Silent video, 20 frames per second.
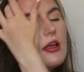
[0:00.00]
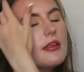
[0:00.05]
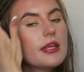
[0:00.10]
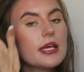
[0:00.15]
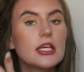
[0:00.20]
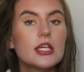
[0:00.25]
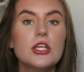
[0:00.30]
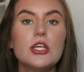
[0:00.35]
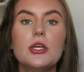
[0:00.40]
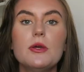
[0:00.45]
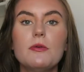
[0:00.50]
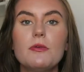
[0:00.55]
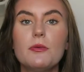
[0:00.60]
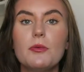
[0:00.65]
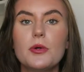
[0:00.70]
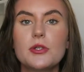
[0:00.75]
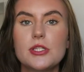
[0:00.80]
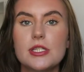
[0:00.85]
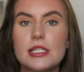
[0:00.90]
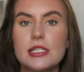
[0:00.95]
thank you for
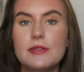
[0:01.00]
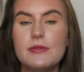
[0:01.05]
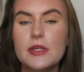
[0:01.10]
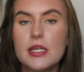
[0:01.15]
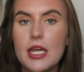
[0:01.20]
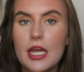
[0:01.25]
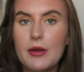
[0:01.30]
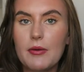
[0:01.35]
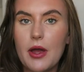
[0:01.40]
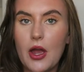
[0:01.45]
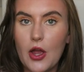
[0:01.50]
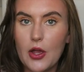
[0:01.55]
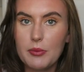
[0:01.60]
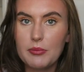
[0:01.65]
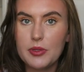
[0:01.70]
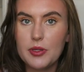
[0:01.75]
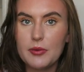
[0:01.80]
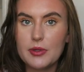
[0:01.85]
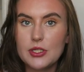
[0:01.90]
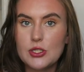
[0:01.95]
watching this video. I
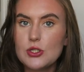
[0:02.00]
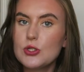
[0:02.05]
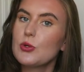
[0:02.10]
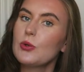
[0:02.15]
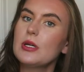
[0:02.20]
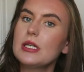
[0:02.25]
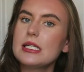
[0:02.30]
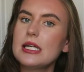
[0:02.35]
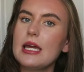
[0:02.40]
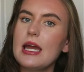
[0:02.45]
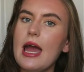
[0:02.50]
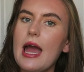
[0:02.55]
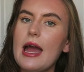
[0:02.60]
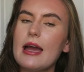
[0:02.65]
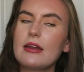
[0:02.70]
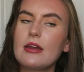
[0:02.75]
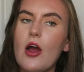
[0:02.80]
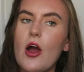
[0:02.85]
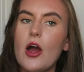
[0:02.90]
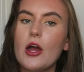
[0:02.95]
hope you enjoyed it,
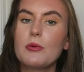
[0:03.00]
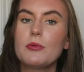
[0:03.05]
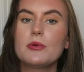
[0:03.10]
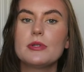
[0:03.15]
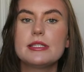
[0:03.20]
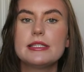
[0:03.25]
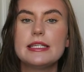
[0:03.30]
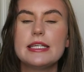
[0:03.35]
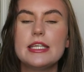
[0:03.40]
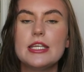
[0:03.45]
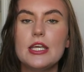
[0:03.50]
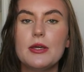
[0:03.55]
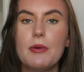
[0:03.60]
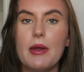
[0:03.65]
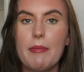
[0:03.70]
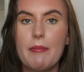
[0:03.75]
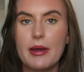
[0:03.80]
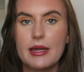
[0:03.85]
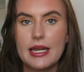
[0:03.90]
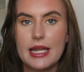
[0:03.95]
and I will see you
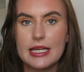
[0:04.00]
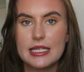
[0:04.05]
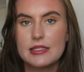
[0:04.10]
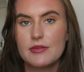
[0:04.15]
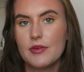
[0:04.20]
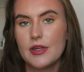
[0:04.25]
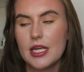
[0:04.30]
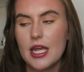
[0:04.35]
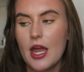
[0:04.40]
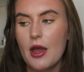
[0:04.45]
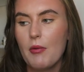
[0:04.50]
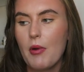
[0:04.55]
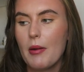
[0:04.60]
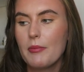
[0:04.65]
in my next video.